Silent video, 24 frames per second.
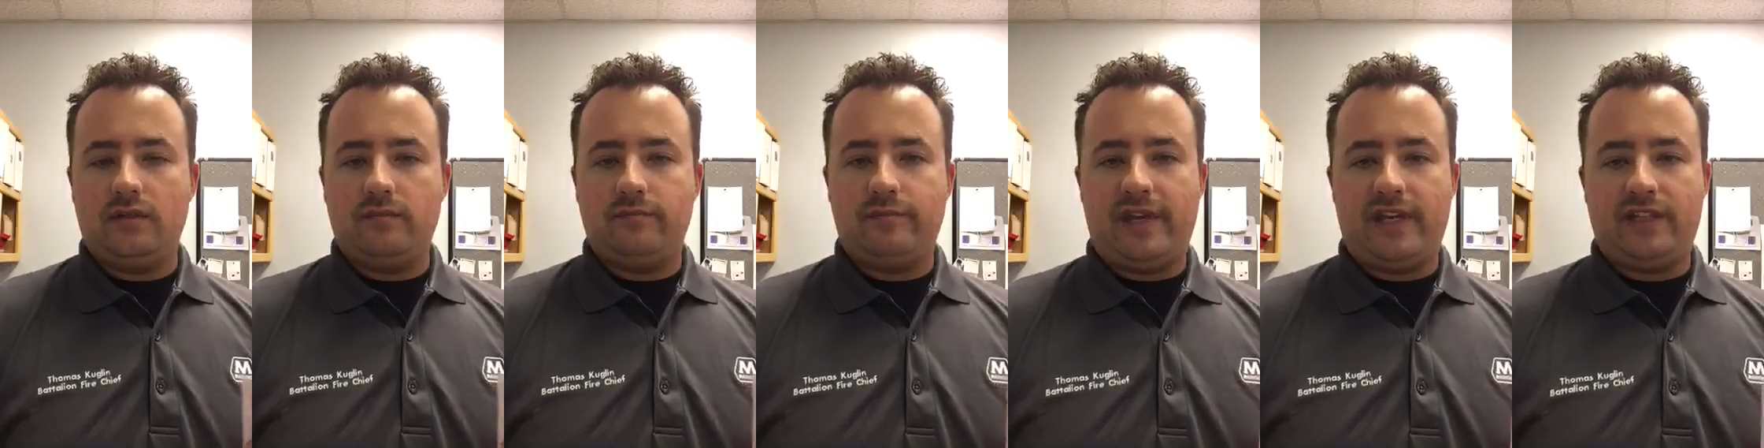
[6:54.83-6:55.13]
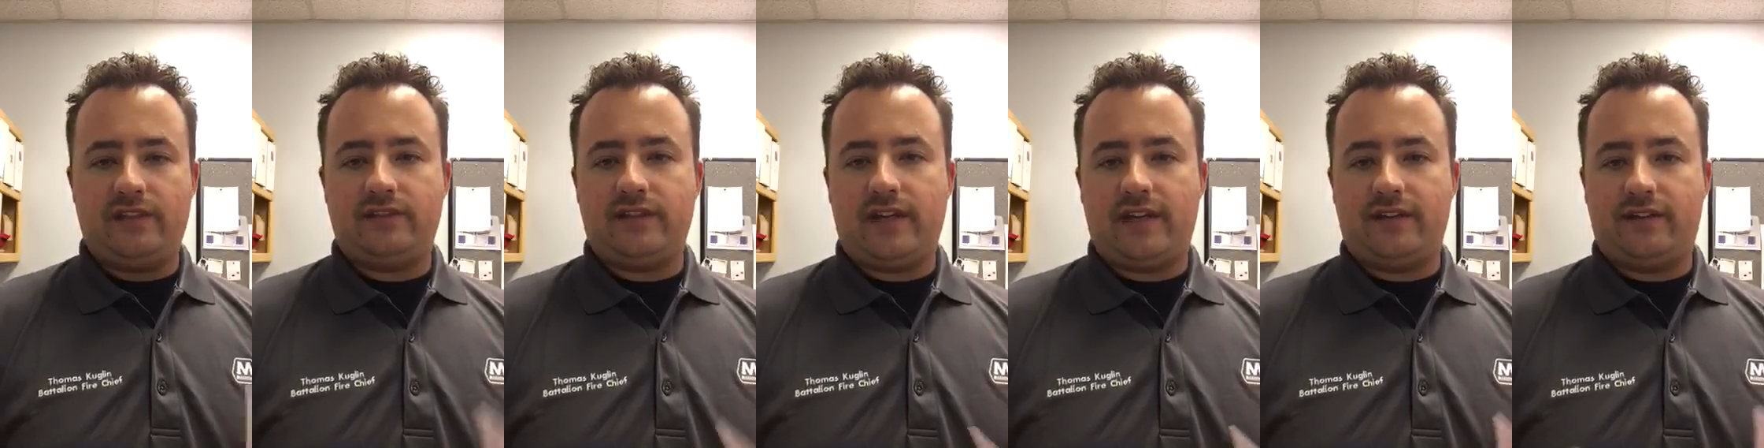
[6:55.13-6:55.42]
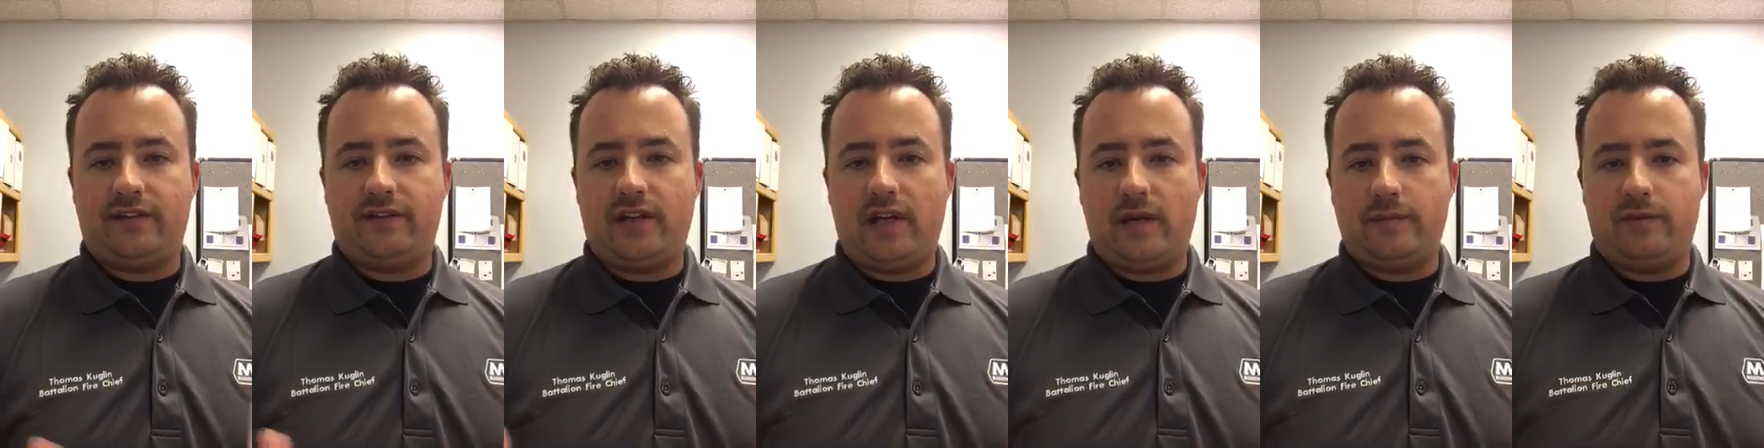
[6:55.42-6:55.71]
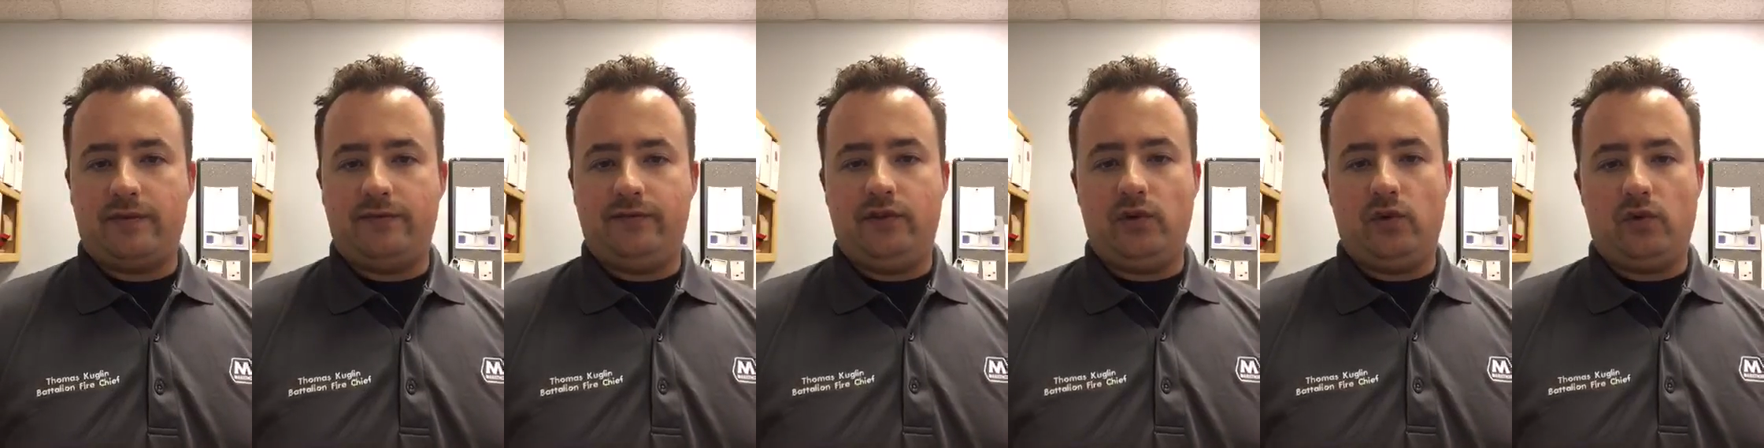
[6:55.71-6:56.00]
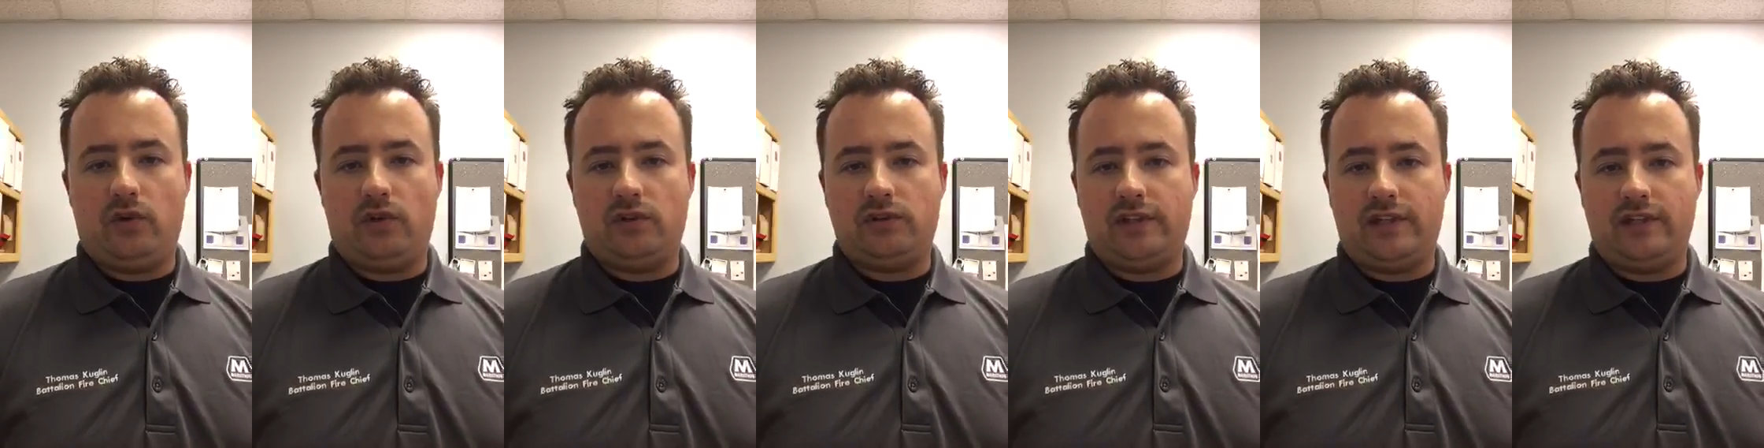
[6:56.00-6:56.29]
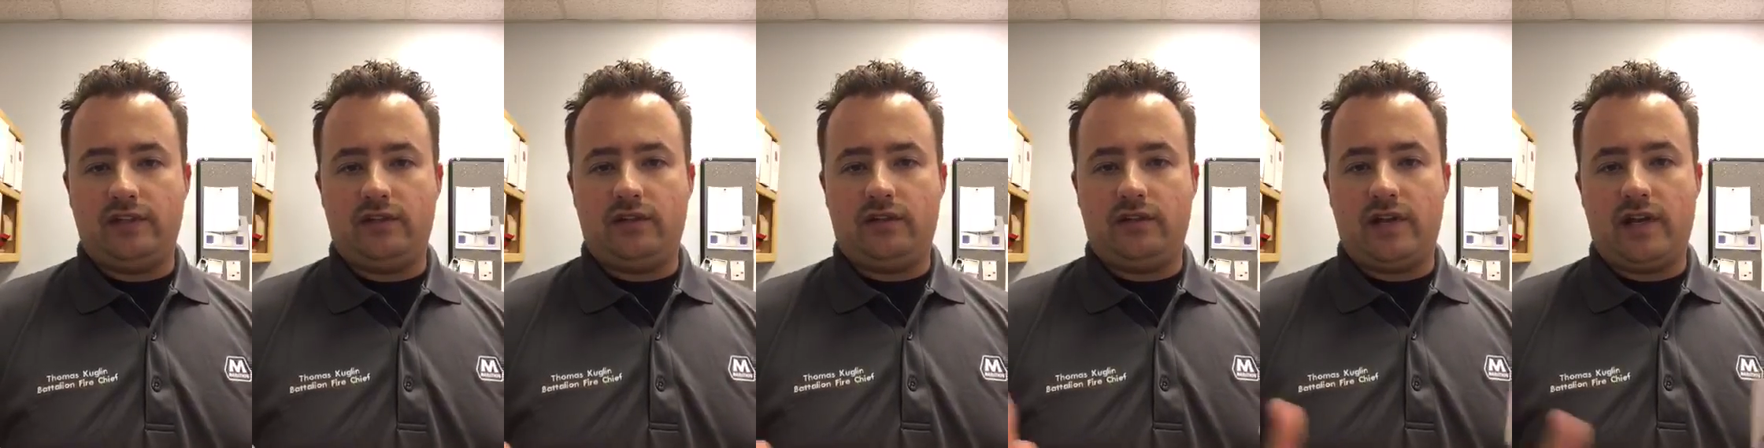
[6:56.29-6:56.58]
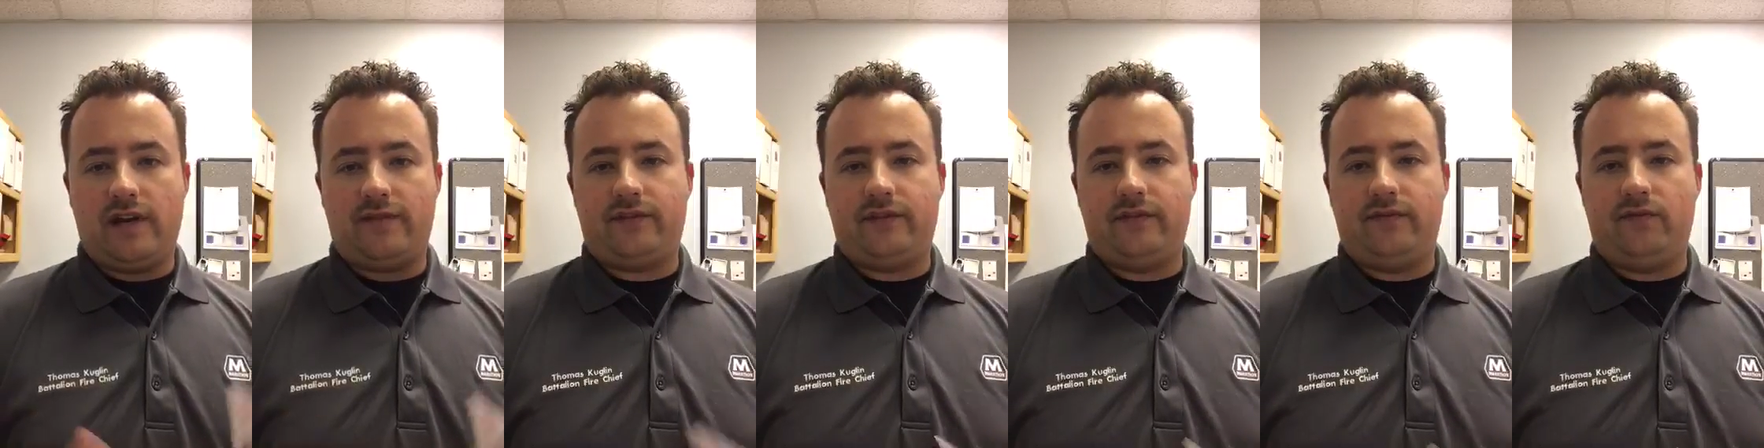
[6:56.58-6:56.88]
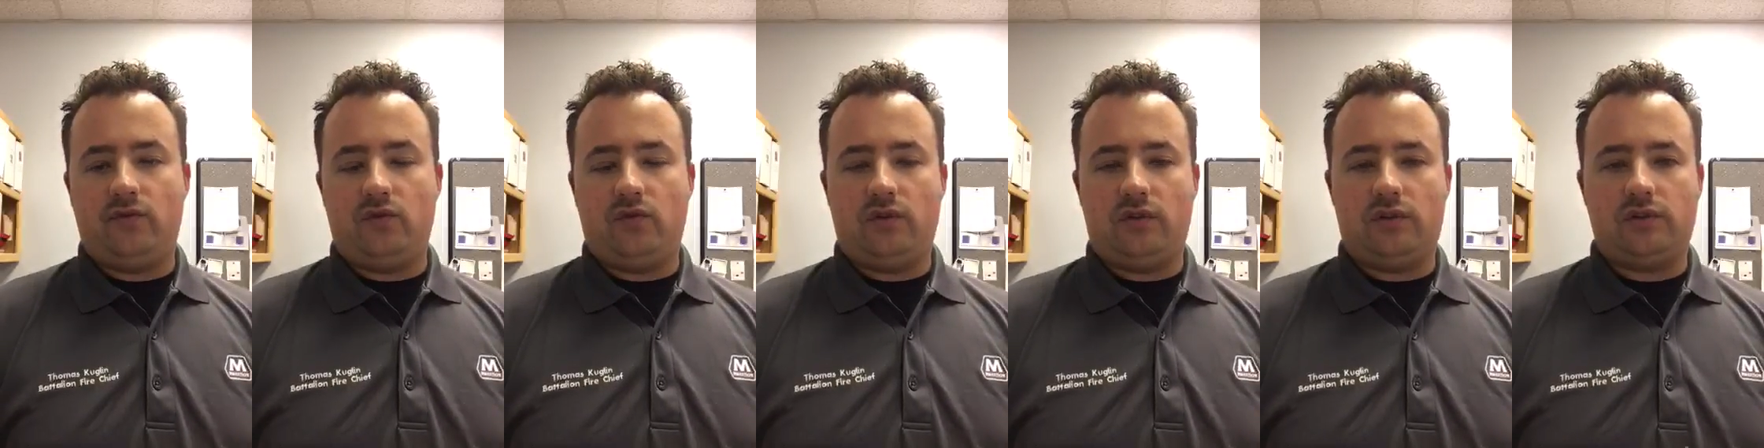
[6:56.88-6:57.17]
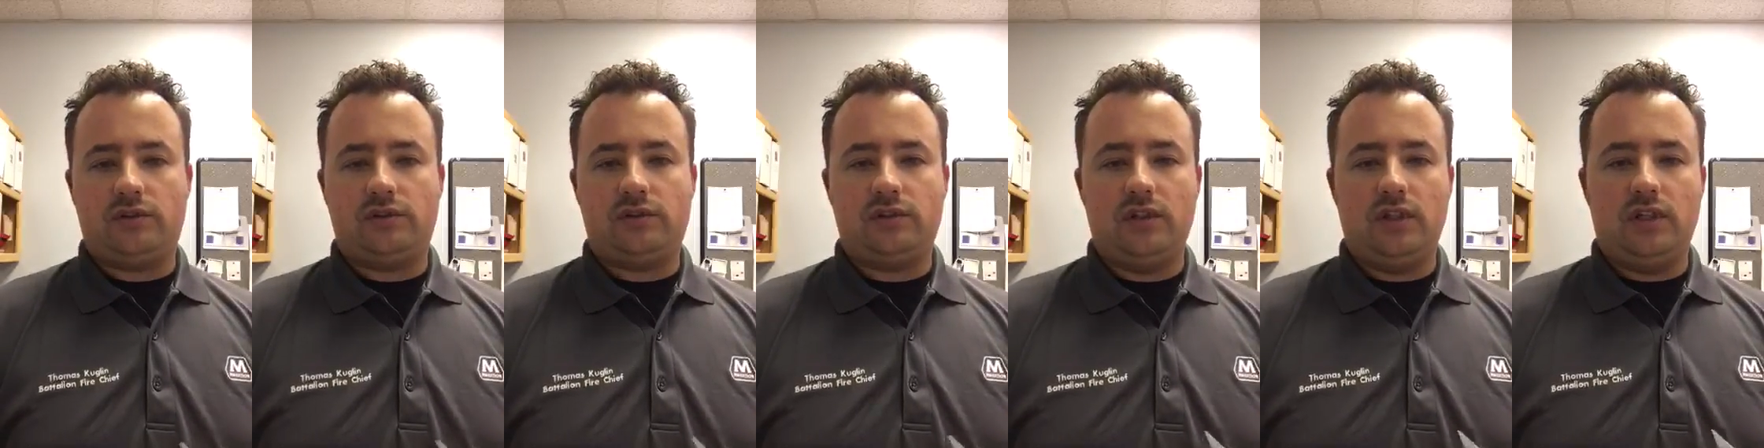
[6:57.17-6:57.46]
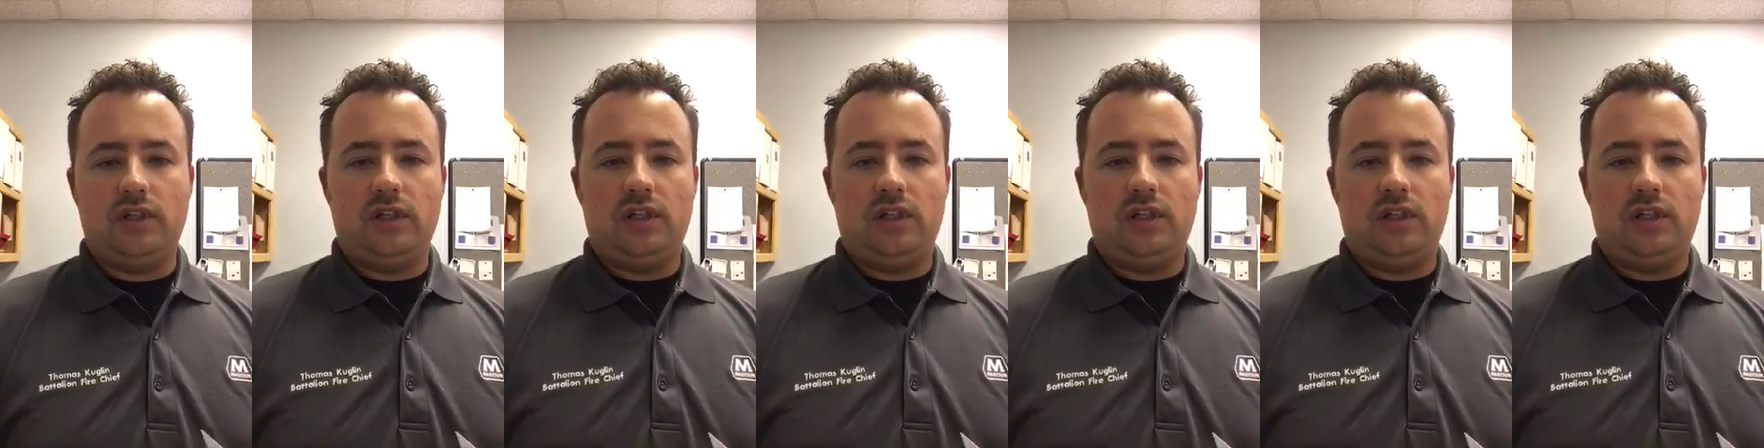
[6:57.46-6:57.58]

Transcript: based on the type of doors that you could have to force,